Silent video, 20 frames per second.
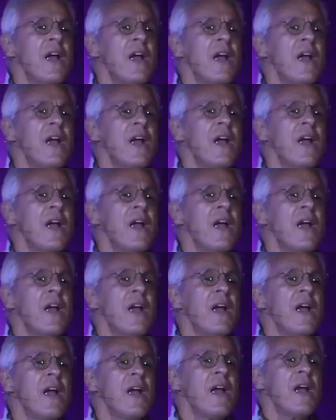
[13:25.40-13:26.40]
our
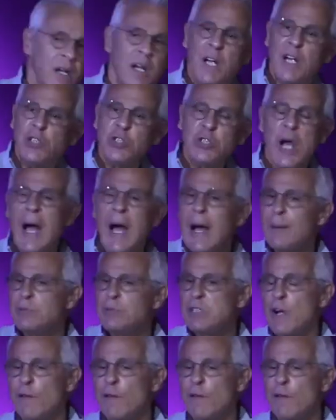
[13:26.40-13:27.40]
difficulty, our
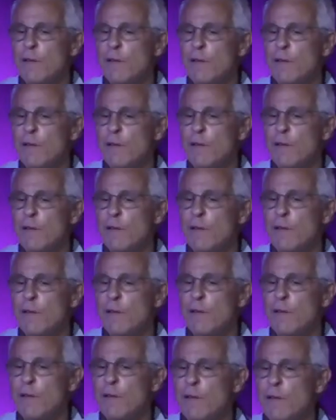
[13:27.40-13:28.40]
jobs, our families,
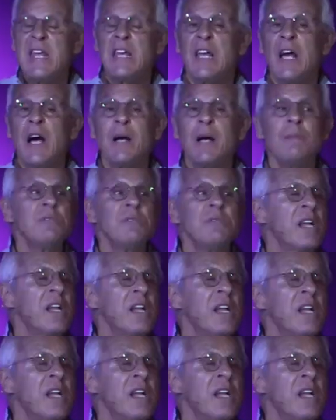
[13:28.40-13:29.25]
and he comes and he